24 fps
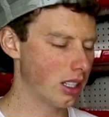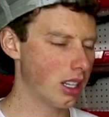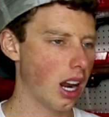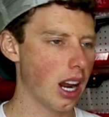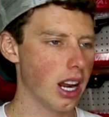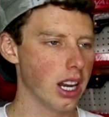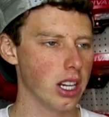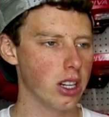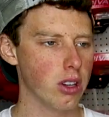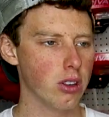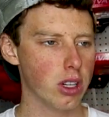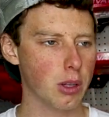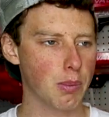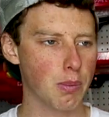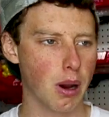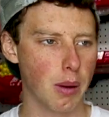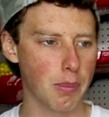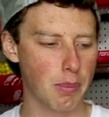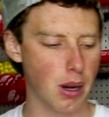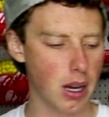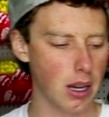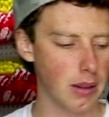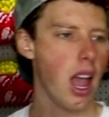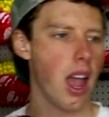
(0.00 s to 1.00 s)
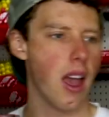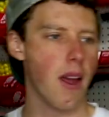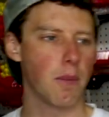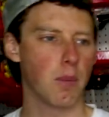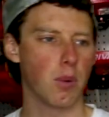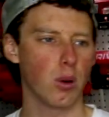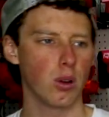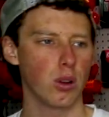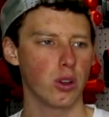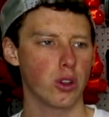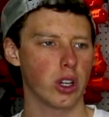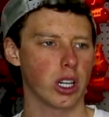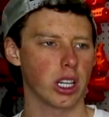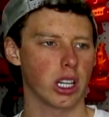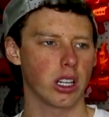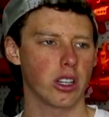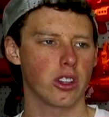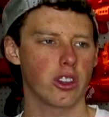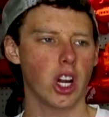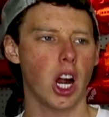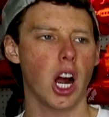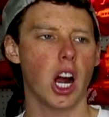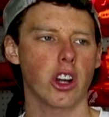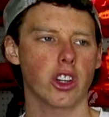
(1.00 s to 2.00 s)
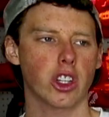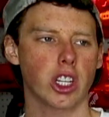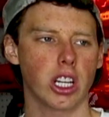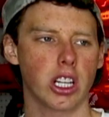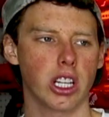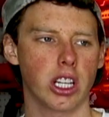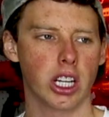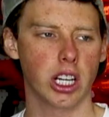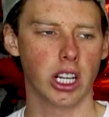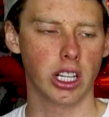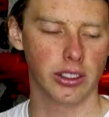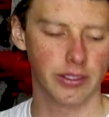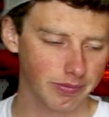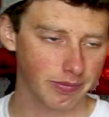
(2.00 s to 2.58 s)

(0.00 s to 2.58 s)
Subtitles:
tighten, you just pump up and pull the trigger. Josh, get in here.